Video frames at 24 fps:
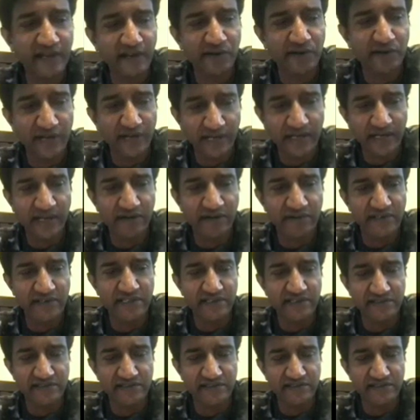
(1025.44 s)
where you can
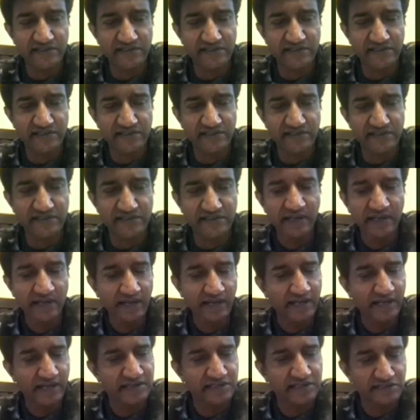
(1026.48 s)
convey the story. Yes,
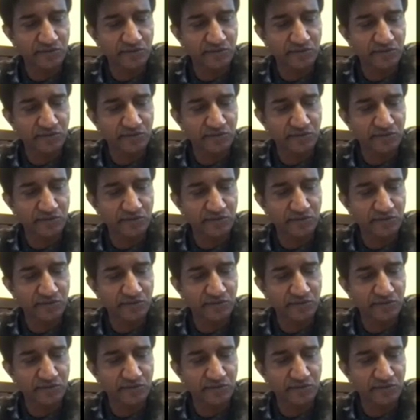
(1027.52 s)
hey,